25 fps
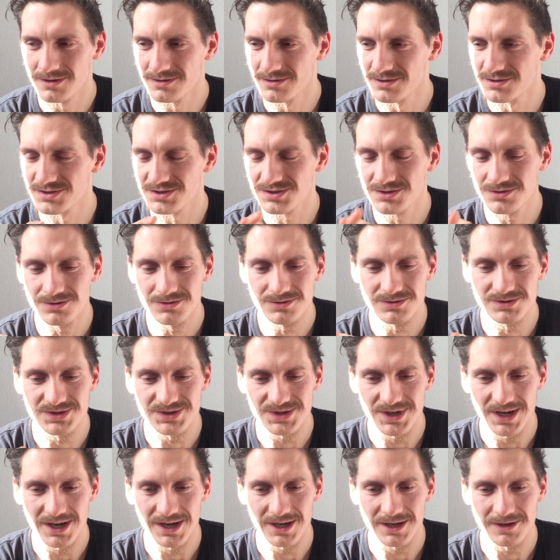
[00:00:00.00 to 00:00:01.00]
In the school
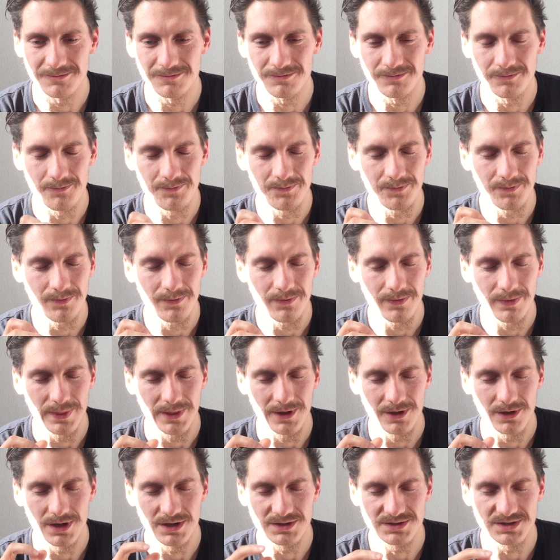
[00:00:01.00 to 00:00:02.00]
time,
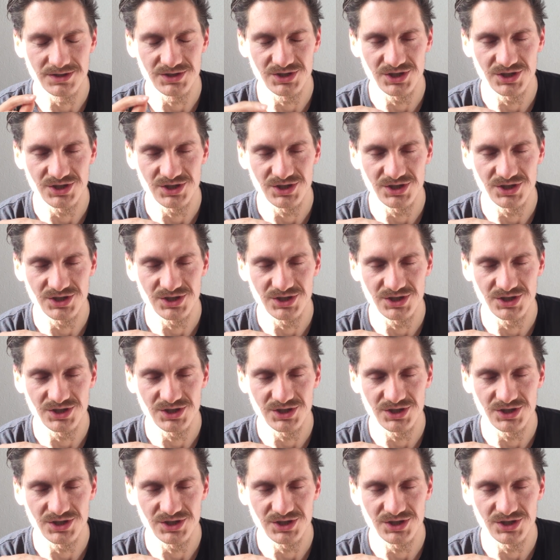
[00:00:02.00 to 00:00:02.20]
as